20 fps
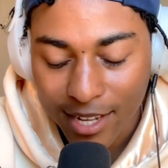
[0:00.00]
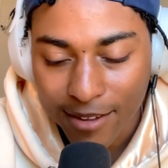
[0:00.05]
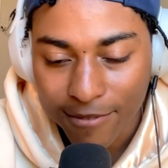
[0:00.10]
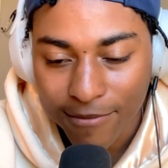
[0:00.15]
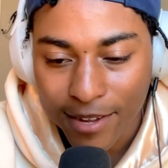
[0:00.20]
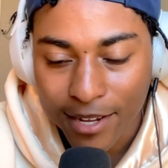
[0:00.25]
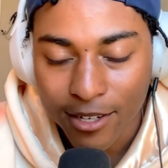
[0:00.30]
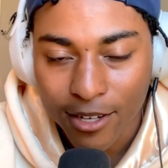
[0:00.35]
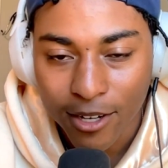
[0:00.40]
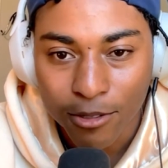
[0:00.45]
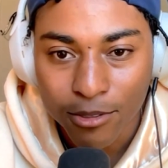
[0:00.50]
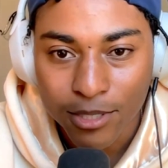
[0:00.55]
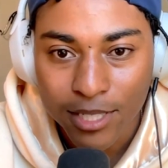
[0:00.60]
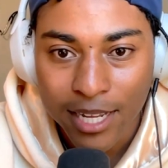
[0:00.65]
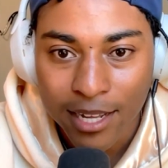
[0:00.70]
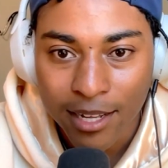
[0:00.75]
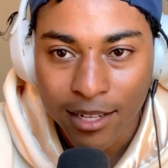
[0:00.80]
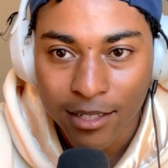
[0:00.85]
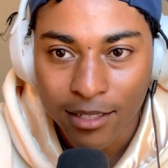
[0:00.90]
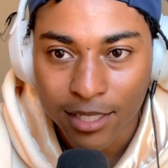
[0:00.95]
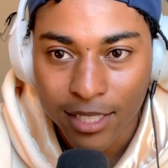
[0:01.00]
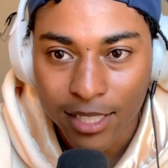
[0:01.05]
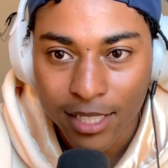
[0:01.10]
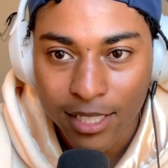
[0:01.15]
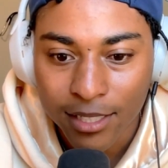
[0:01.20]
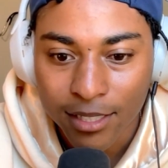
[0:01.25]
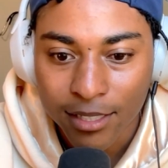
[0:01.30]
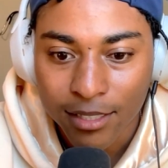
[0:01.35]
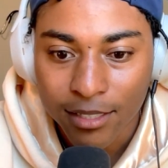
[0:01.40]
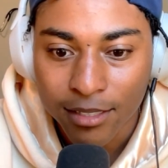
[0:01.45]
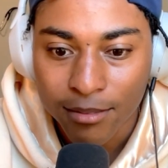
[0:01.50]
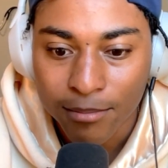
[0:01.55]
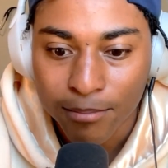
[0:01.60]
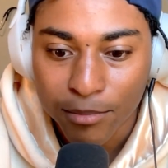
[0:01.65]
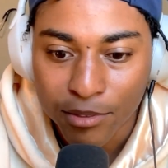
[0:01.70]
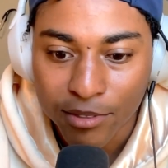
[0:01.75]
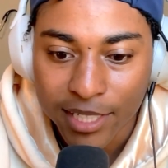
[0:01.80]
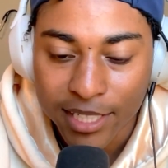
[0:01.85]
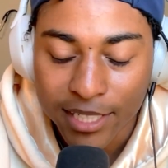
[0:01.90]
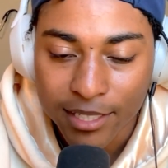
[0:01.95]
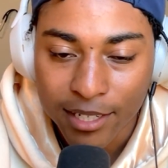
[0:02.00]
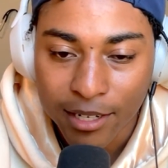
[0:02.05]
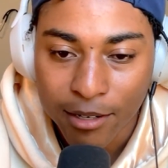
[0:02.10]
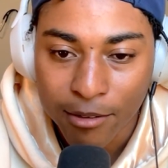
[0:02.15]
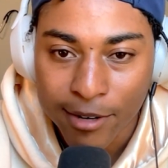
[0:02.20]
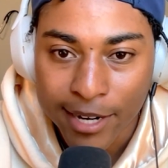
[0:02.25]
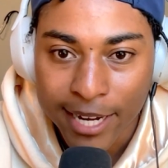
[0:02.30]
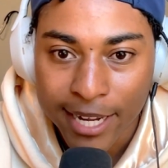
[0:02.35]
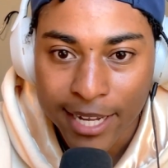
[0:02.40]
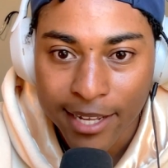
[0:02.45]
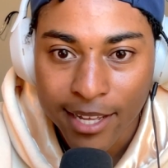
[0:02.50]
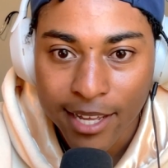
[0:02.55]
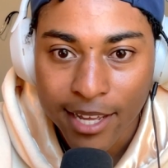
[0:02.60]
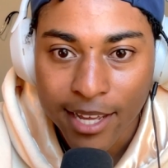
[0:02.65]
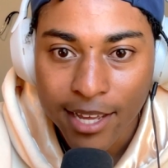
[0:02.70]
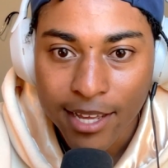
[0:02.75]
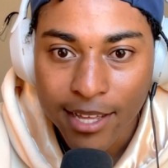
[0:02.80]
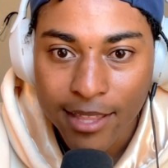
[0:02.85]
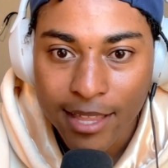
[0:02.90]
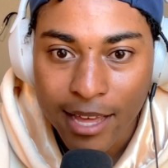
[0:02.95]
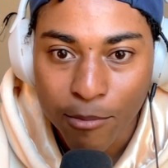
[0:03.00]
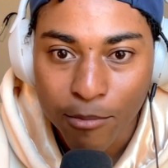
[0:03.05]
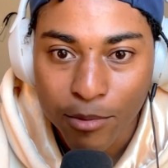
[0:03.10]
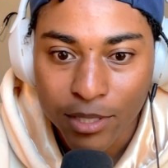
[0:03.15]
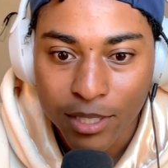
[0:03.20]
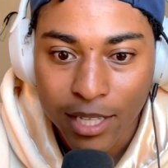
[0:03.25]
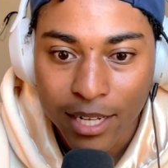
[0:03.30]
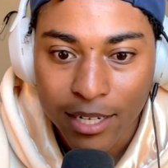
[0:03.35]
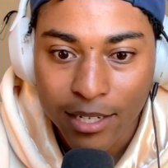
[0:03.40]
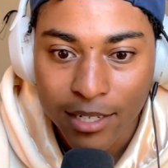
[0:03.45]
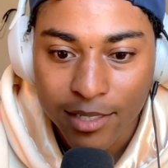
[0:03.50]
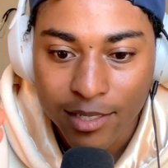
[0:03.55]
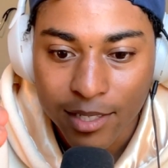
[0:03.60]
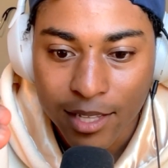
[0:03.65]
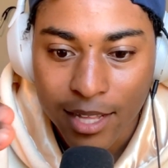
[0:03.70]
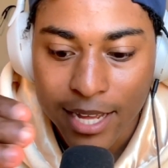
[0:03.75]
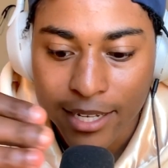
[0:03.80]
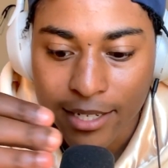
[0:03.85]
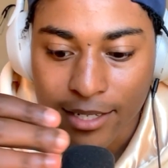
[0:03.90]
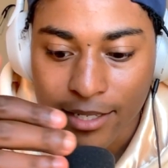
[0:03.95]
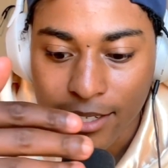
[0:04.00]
found a hotel in Marina Del Rey that would let us like